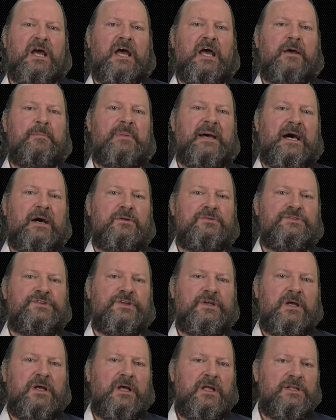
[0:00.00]
about
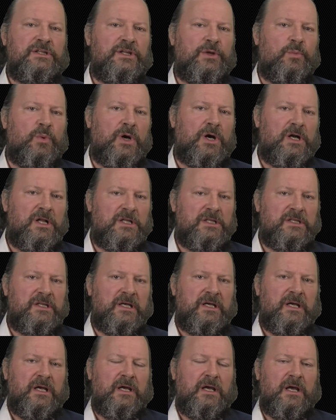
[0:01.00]
the
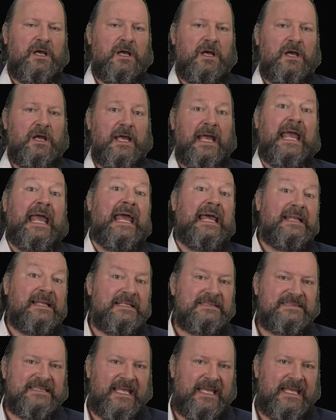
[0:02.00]
world, and is